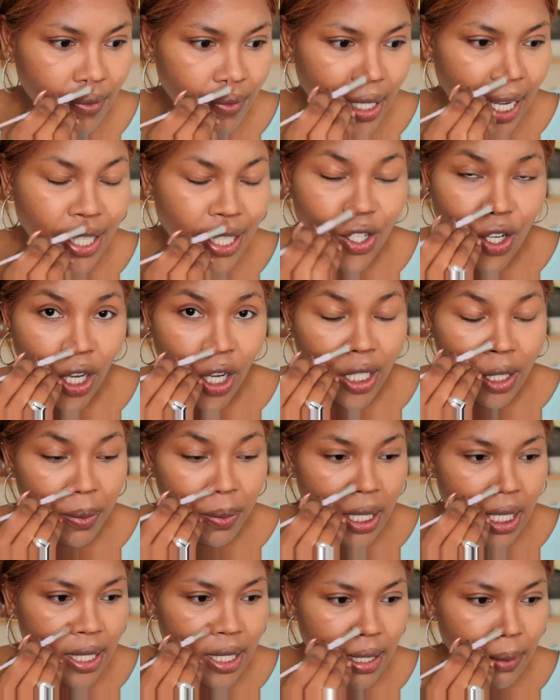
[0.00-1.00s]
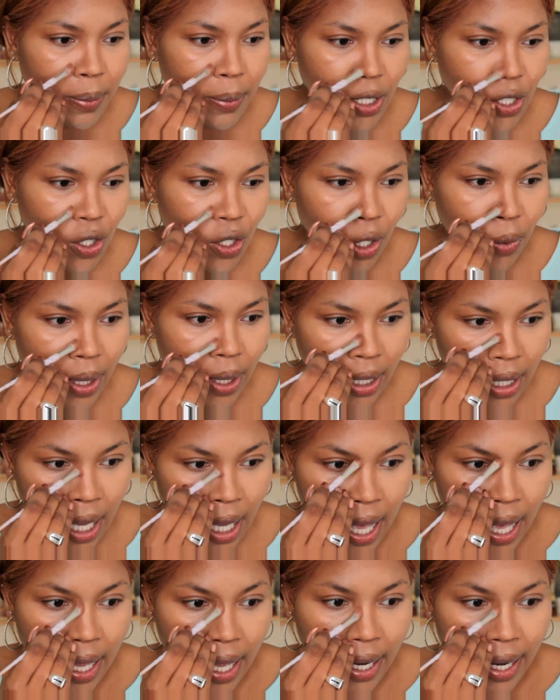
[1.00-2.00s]
It's not going to be easy, but you know what?
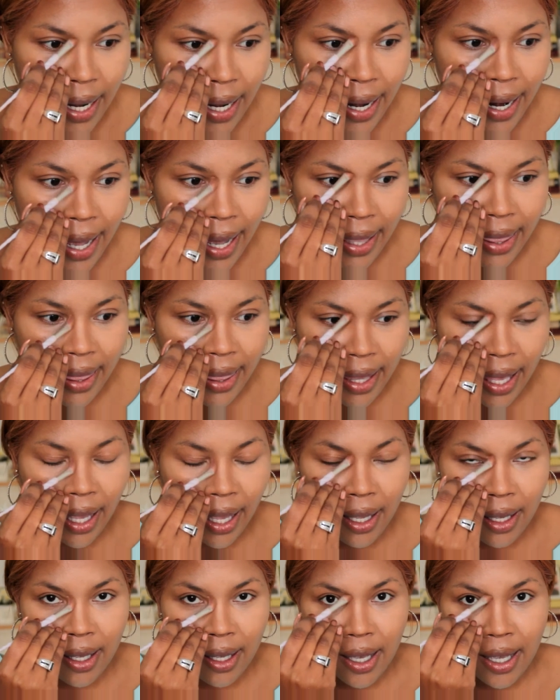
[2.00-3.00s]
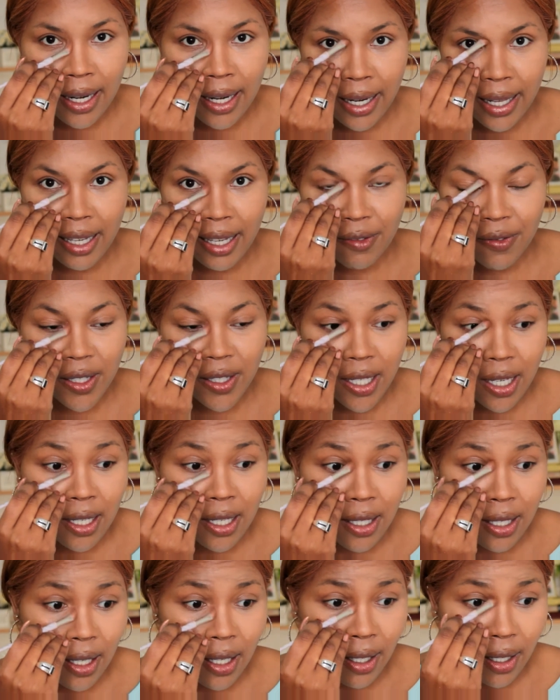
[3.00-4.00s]
Nothing in life is
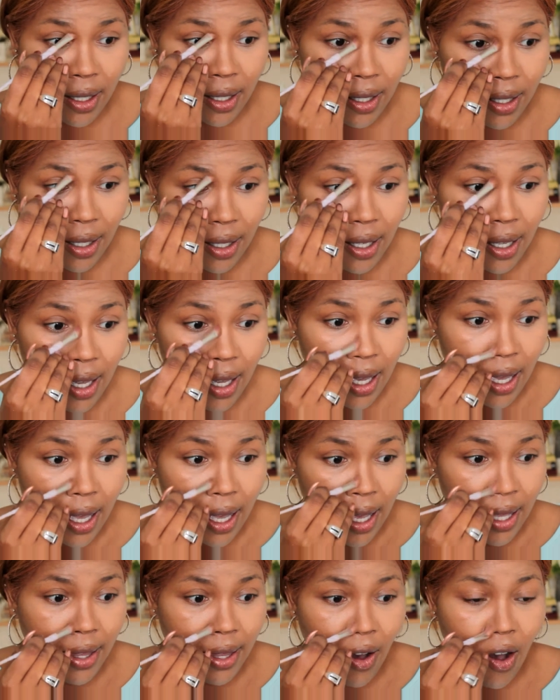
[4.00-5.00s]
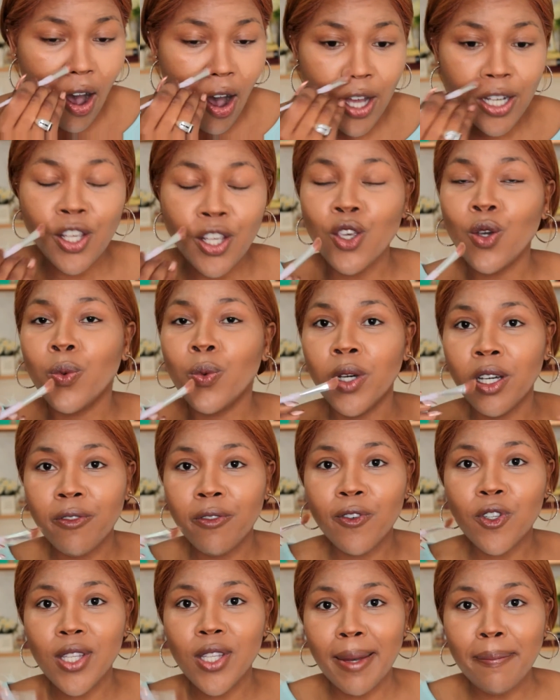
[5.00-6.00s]
easy. The harder you work
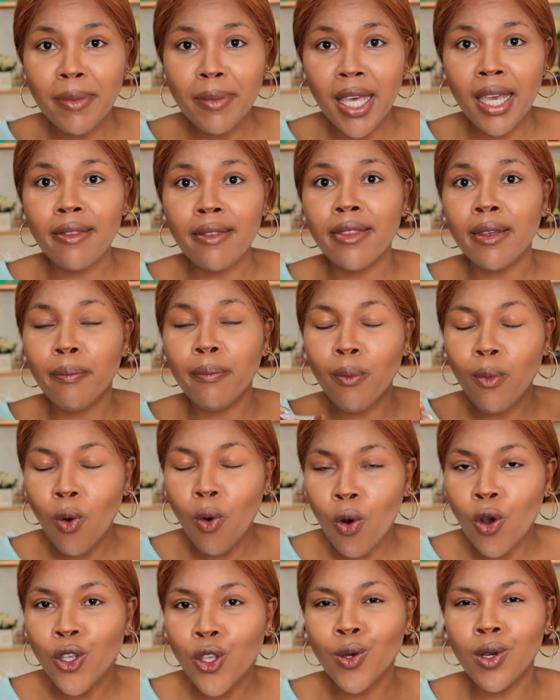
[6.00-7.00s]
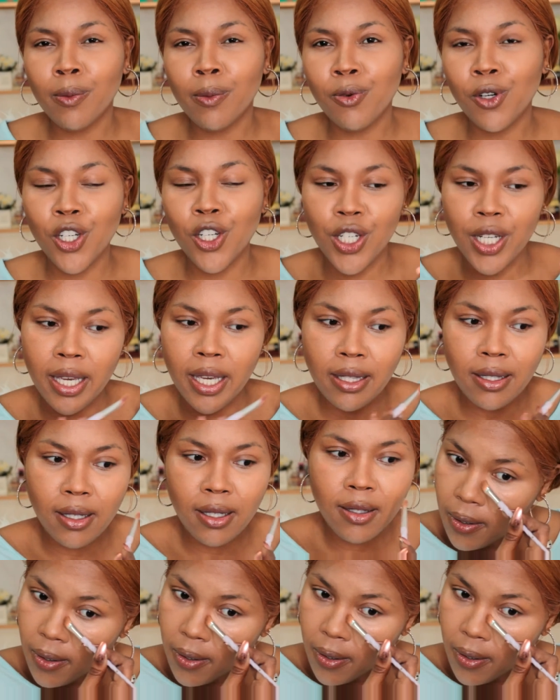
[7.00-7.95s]
for something, the more you appreciate it.